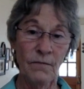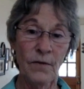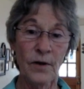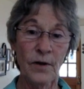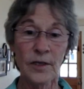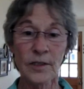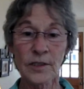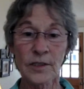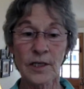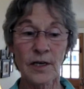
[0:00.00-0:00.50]

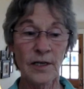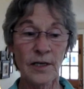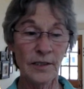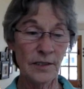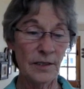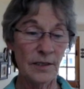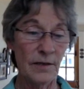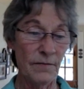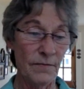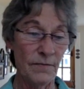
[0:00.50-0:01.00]
various
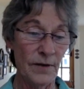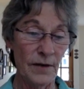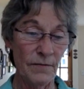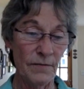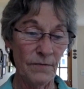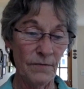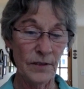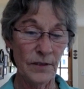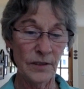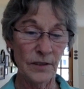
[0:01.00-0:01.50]
kinds of
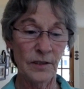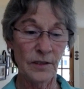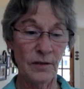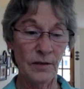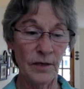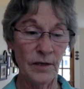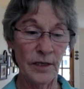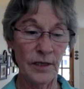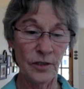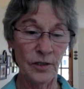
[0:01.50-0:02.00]

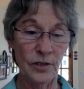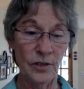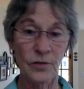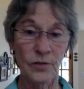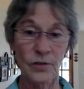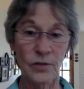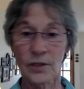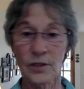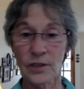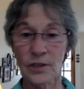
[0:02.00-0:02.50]
physical
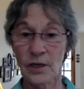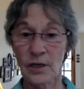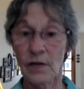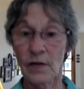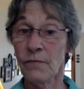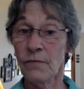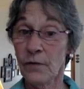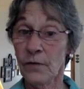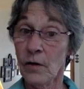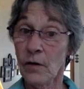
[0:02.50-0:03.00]
issues and
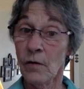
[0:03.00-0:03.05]
stuff,